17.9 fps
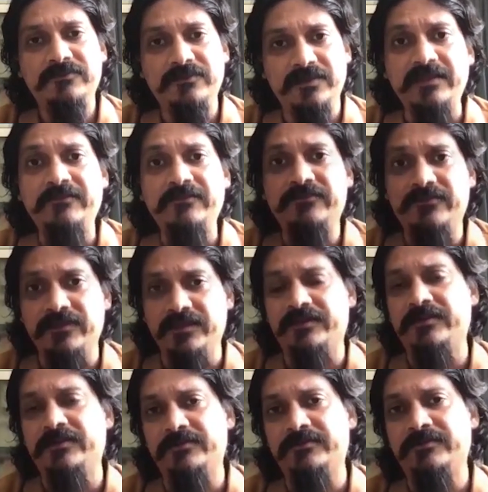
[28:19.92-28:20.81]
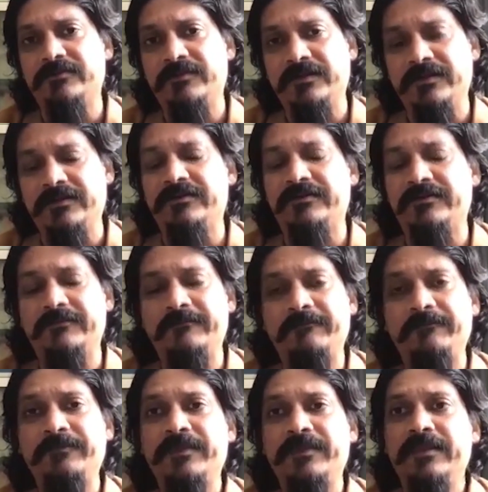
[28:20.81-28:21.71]
life right now uh,
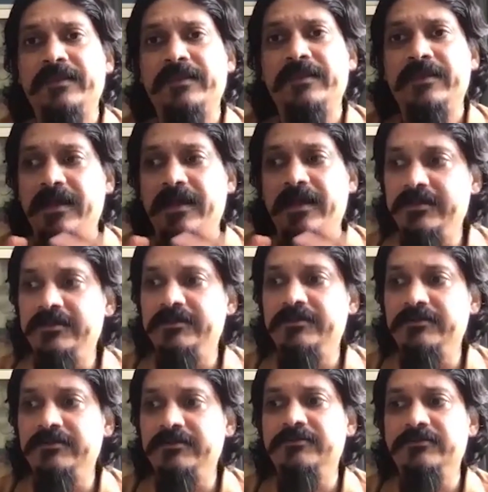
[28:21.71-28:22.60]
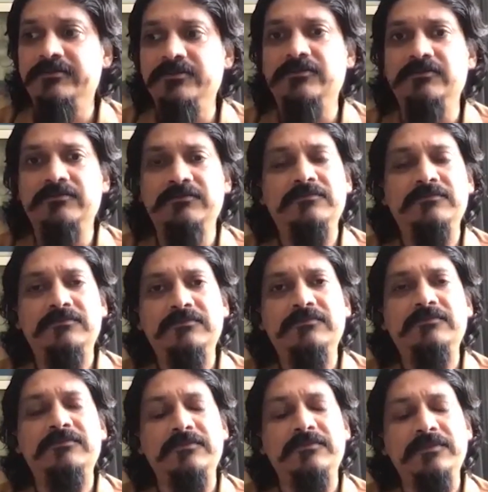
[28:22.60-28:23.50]
and uh, you know
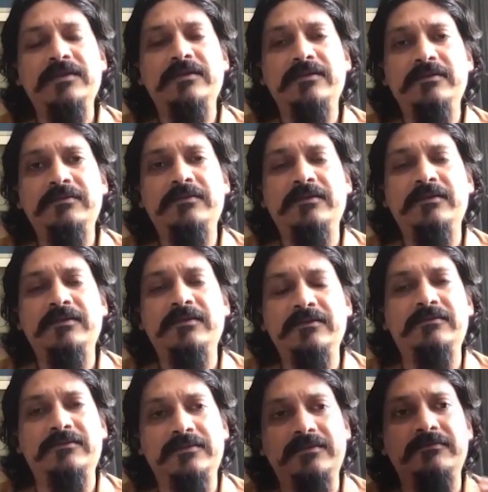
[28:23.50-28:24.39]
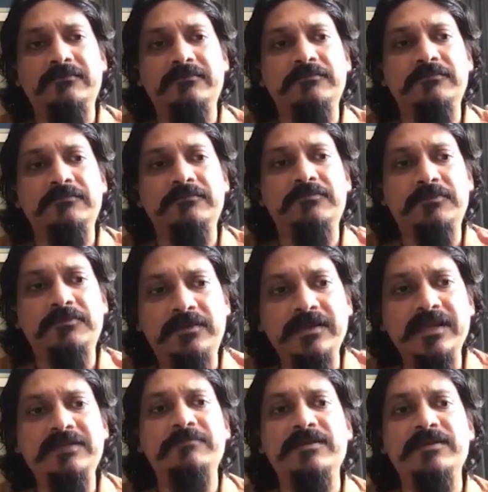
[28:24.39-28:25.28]
yeah uh, create
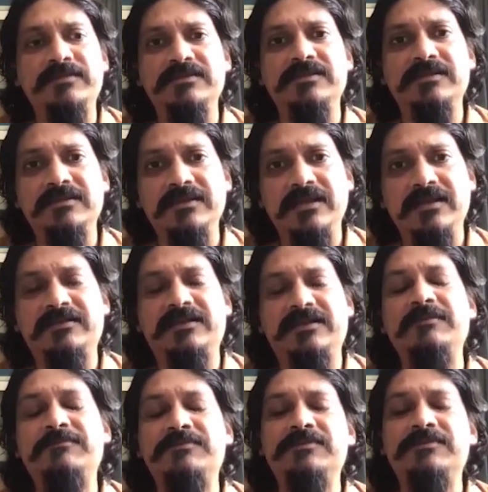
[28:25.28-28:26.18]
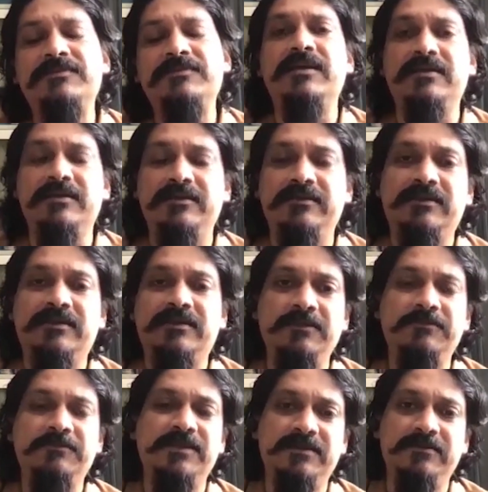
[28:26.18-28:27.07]
messaging that keeps that keeps
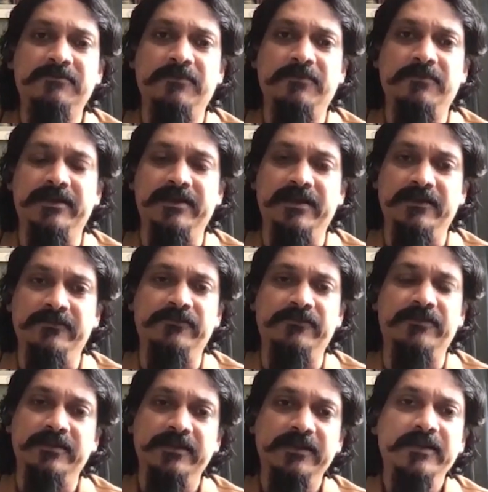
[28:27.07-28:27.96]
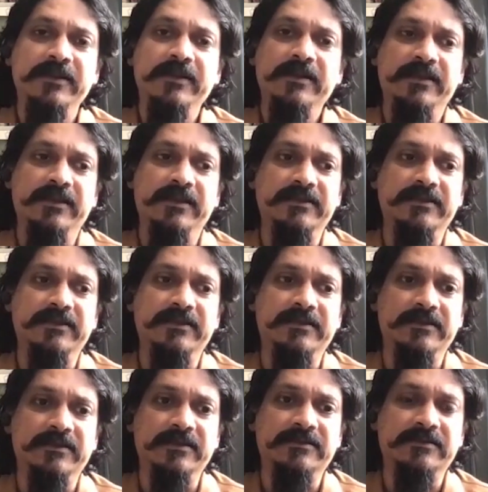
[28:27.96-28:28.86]
that in mind i feel it, uh,
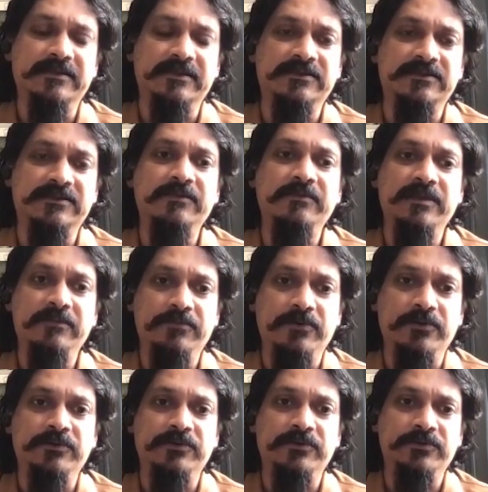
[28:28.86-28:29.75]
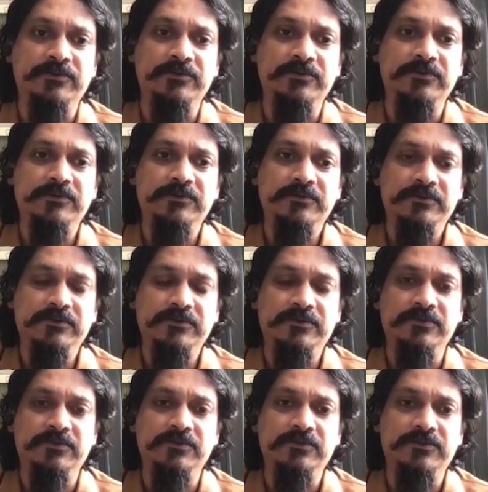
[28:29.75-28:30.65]
it's extremely important to to
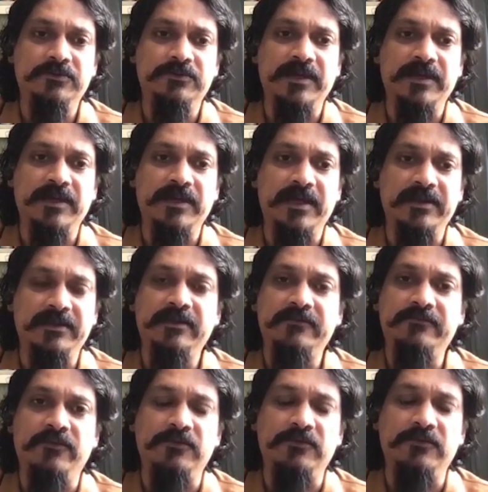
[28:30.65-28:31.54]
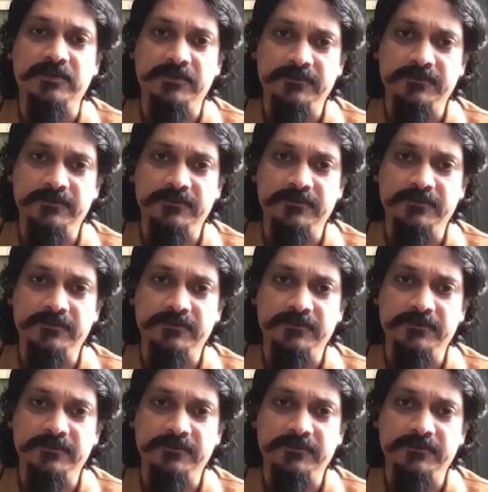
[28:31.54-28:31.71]
to carry that forward